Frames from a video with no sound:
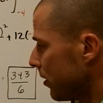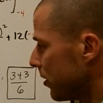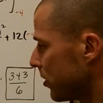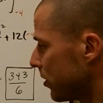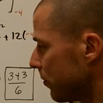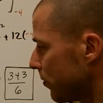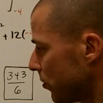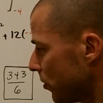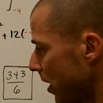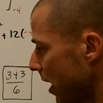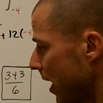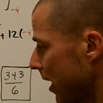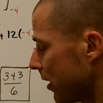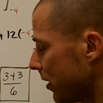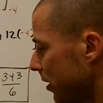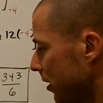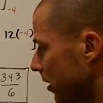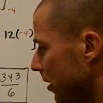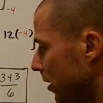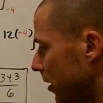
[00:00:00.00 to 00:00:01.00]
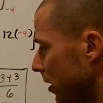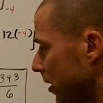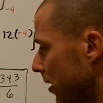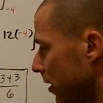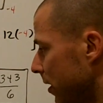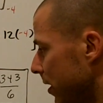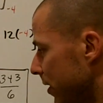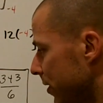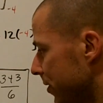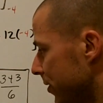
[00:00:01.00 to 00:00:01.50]
subtract
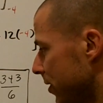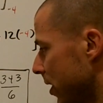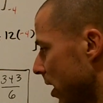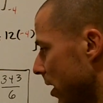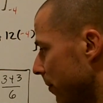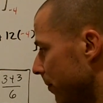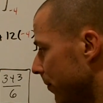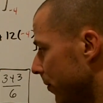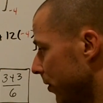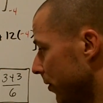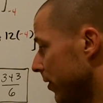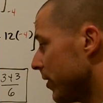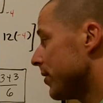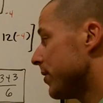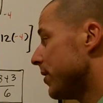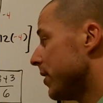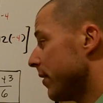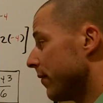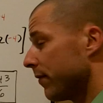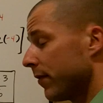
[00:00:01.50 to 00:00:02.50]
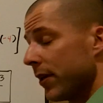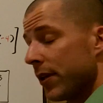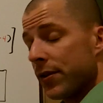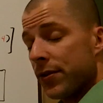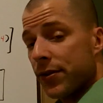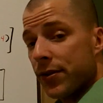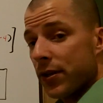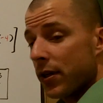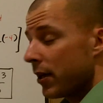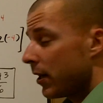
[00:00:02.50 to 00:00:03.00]
this sum, or this
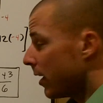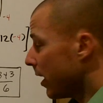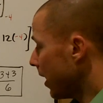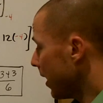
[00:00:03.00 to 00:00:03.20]
difference,